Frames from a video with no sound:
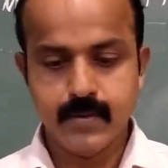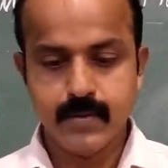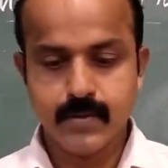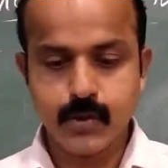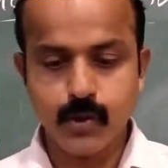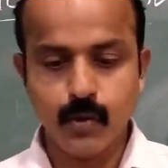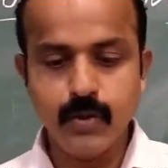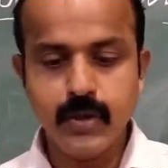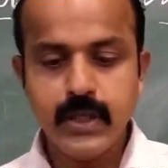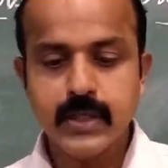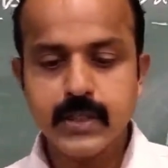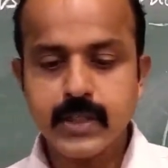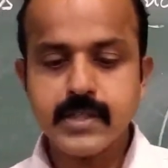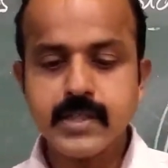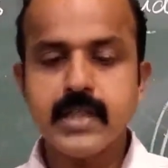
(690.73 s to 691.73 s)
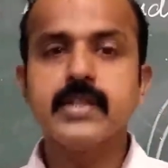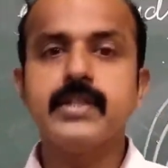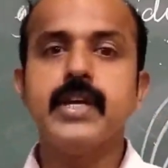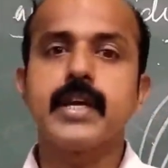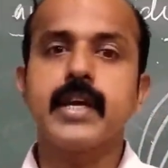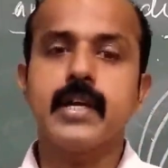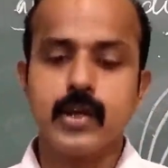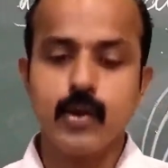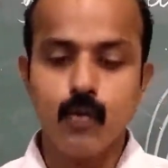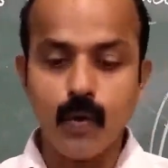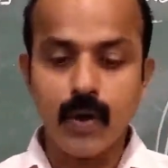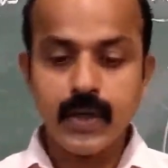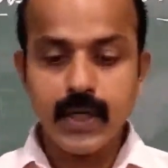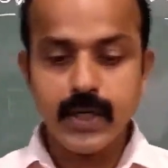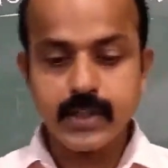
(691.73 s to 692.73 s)
So, thus there are
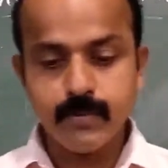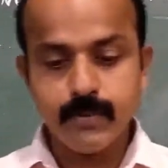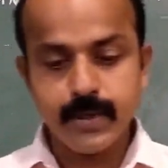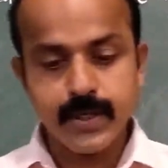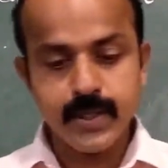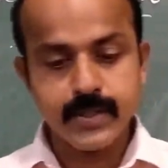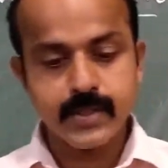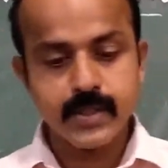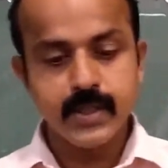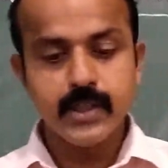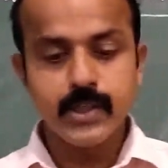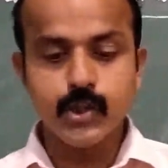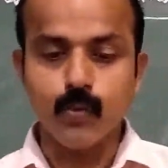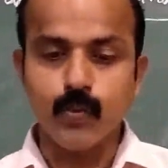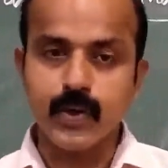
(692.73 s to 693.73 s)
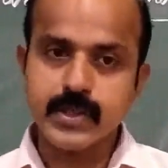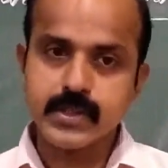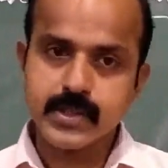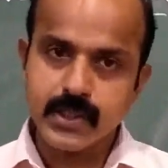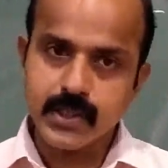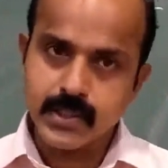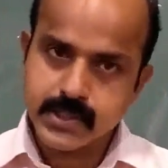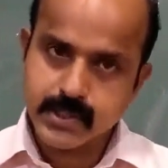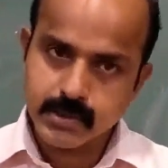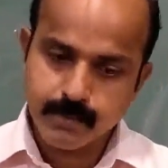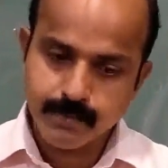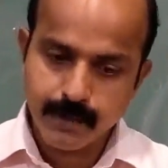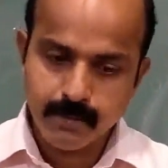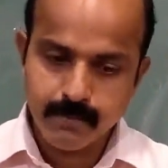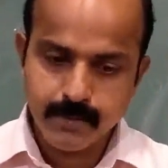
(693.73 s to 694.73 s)
180 meridians towards the east of the
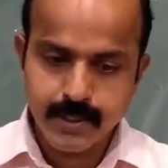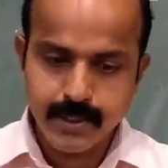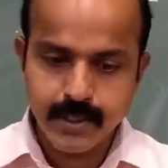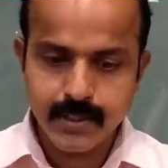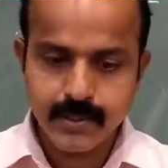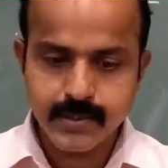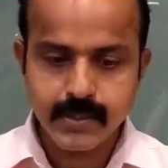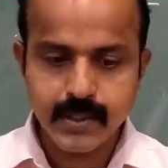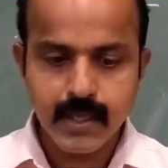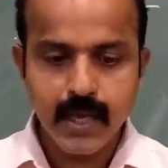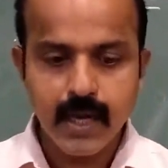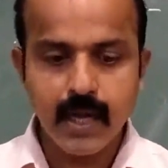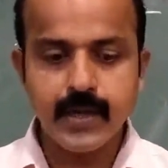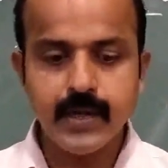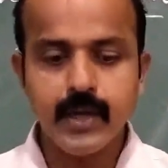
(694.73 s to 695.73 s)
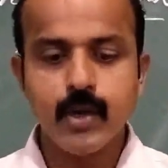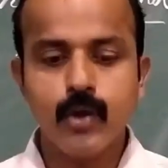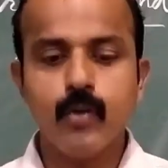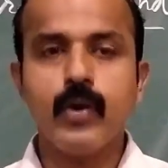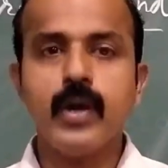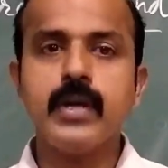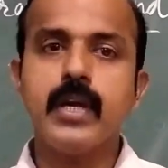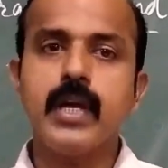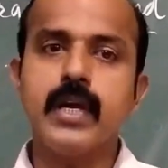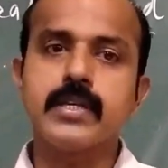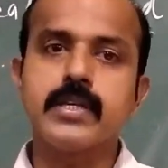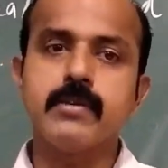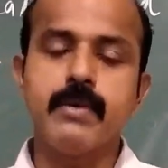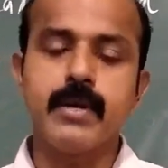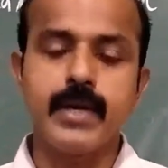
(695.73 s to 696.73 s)
prime meridians and
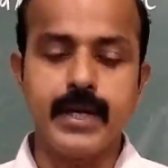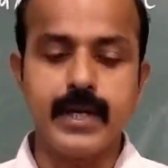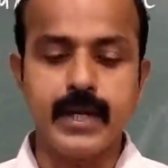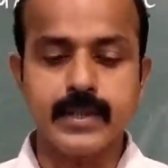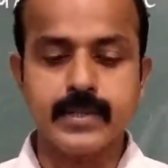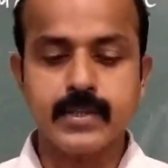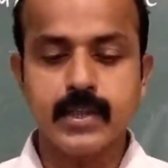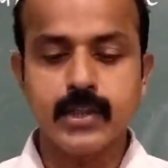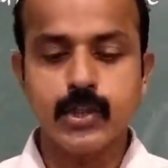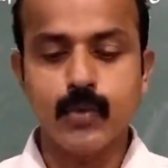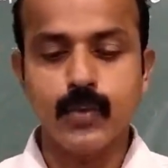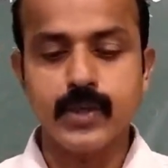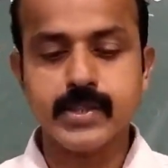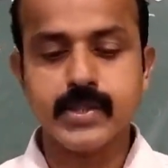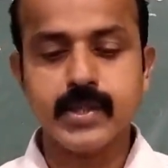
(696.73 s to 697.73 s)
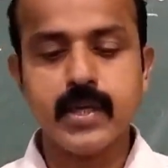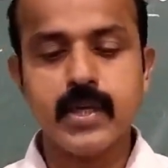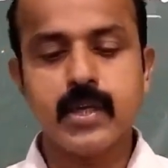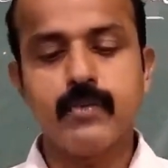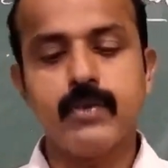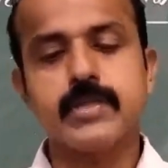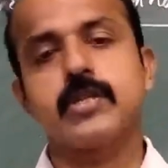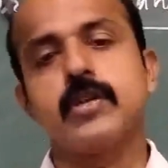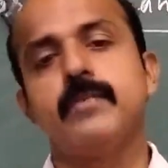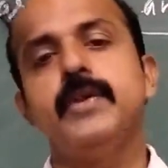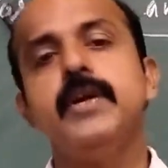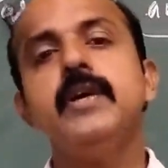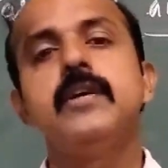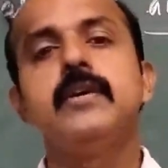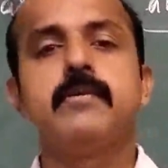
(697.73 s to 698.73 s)
180 meridians towards the west of
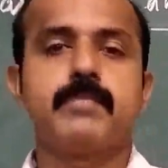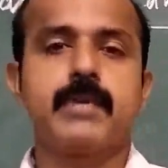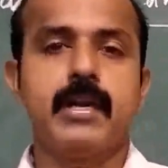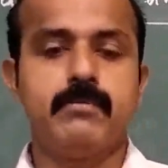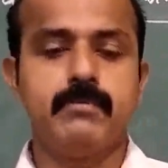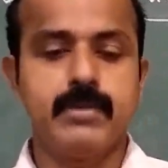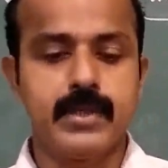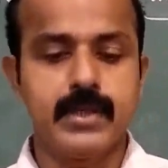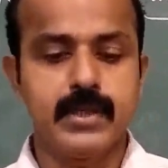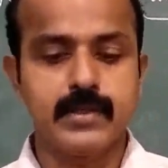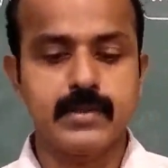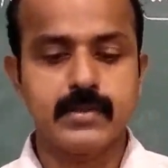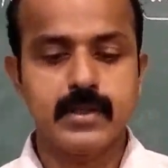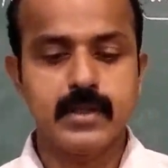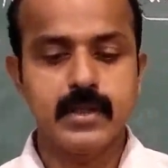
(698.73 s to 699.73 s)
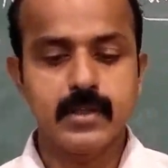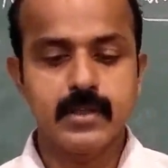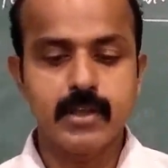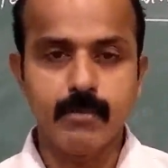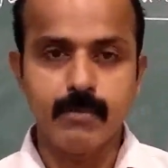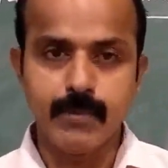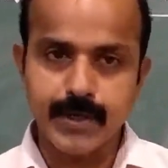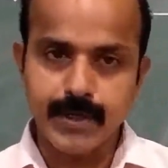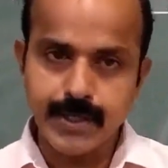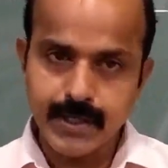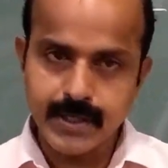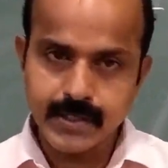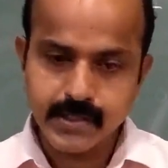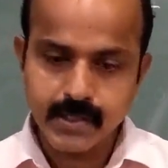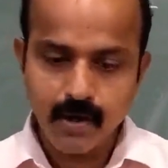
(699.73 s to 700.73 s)
the prime meridians. The
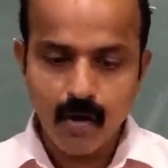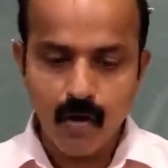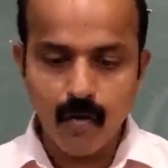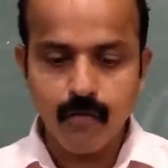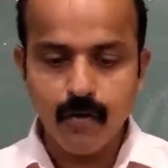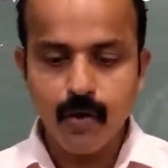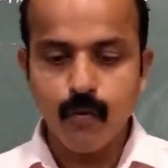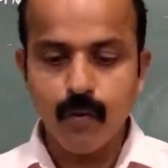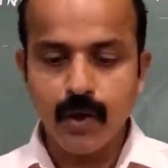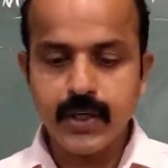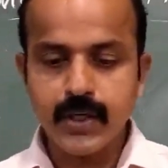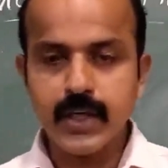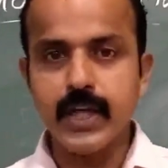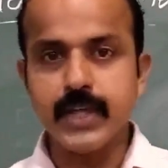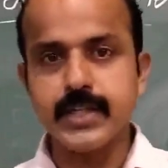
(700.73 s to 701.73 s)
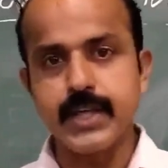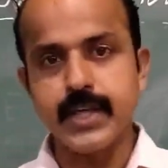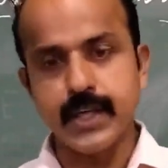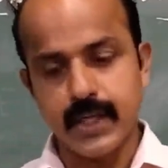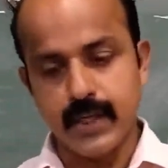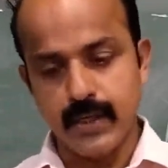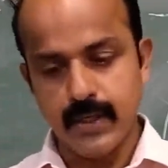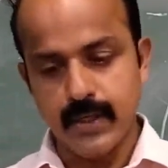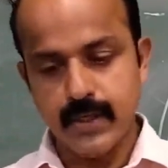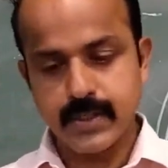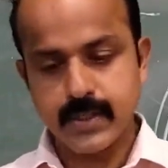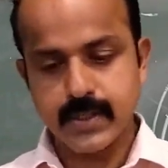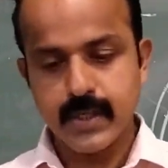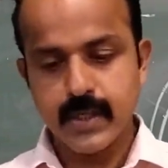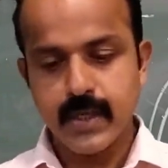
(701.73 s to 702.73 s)
meridians of 180 degree
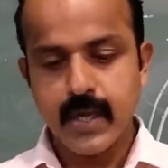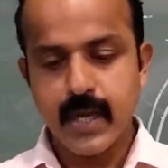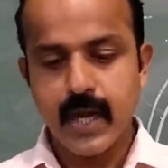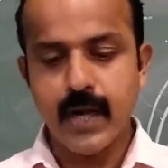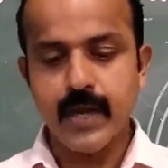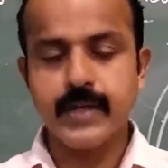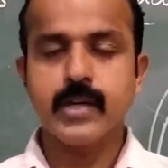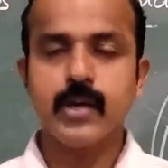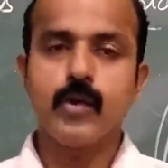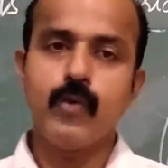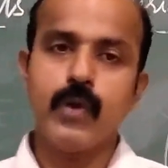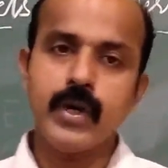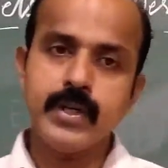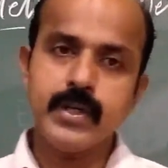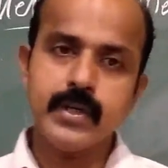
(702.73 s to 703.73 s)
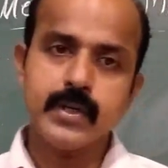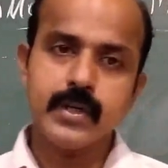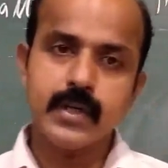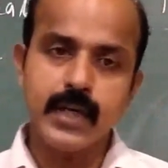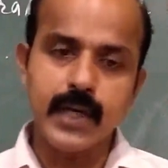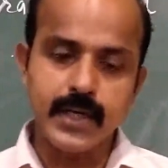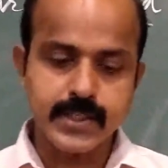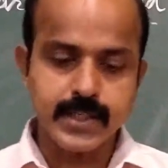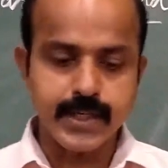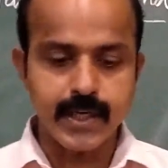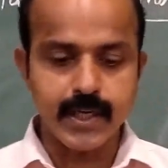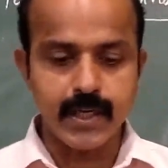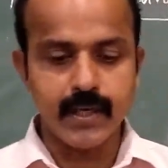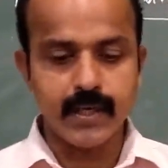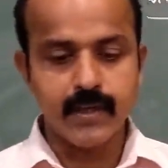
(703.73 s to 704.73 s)
east and 180
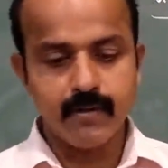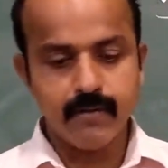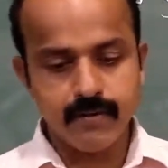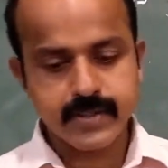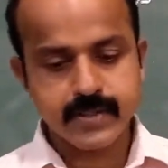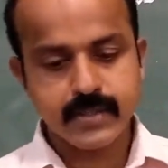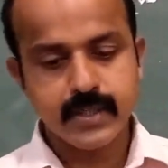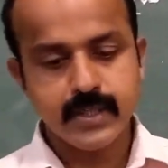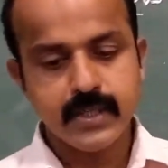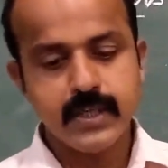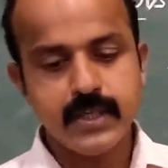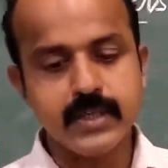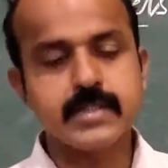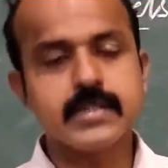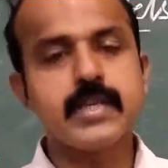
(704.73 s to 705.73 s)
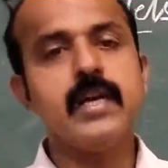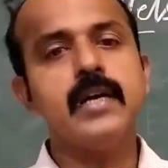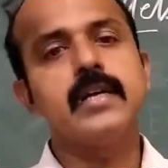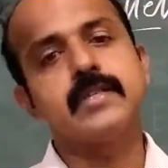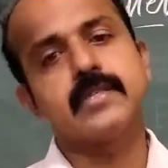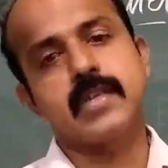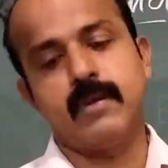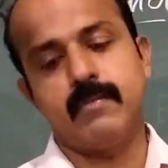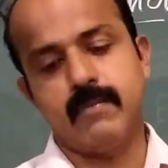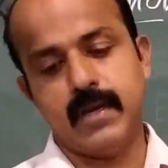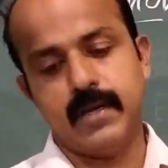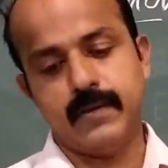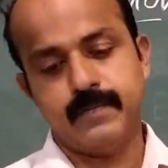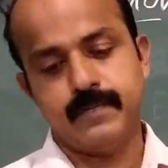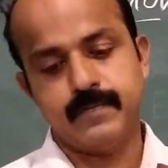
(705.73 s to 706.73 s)
degree west is the same
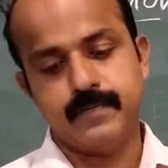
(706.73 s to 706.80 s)
line.